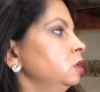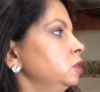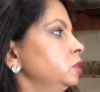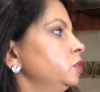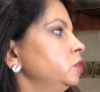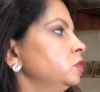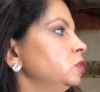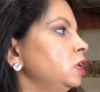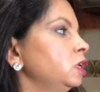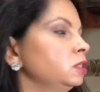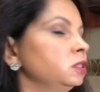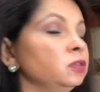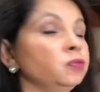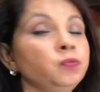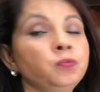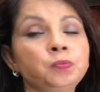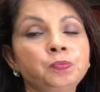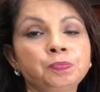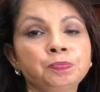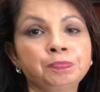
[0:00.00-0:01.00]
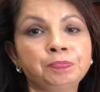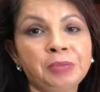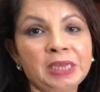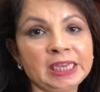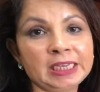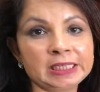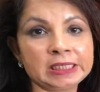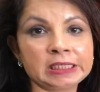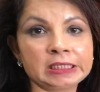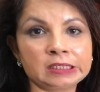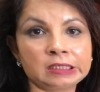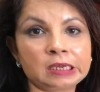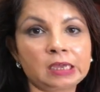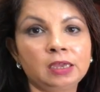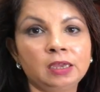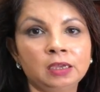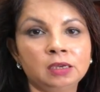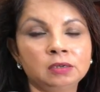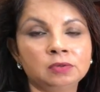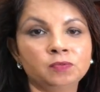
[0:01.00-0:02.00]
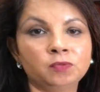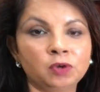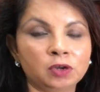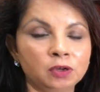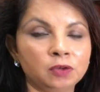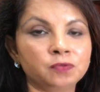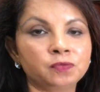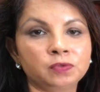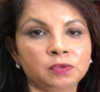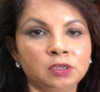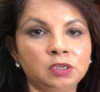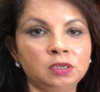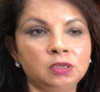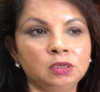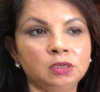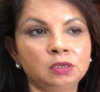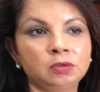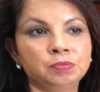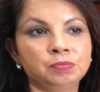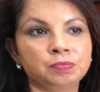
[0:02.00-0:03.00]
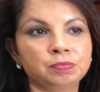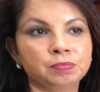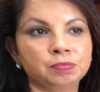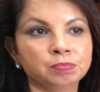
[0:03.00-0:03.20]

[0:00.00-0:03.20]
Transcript: So that's the best and one of the